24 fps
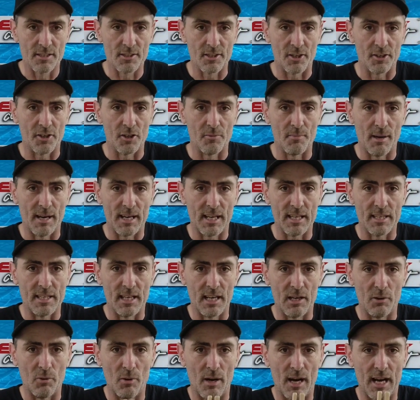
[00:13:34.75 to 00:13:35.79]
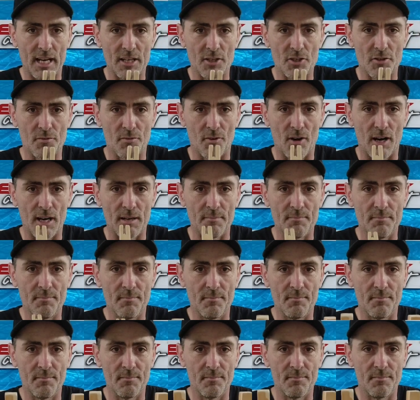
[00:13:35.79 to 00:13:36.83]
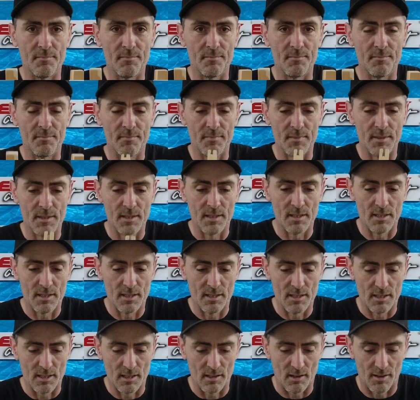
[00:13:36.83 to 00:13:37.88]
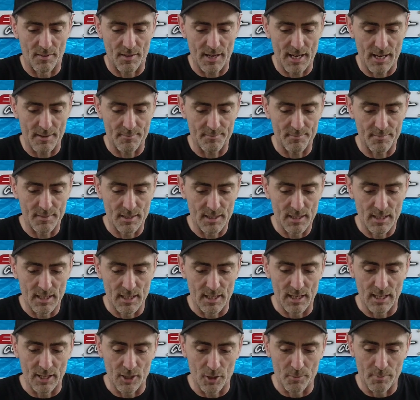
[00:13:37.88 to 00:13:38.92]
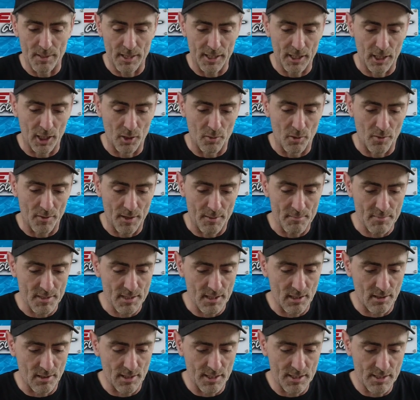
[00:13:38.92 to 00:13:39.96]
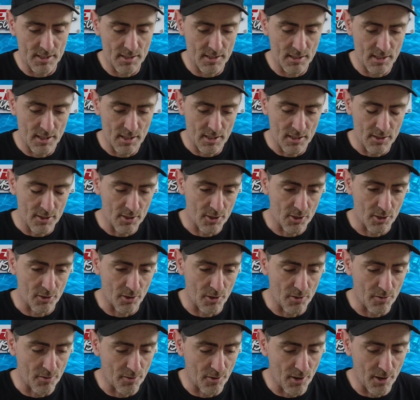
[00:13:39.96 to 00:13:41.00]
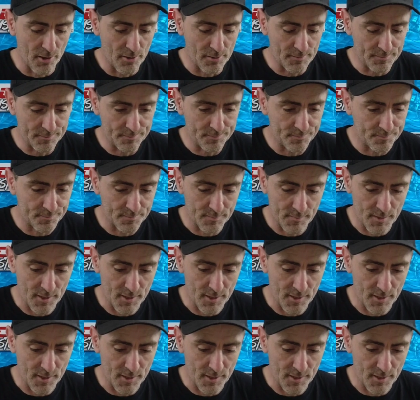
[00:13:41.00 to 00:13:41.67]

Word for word: So you're making the little H frame like that, little bit of glue on them sides, screw through,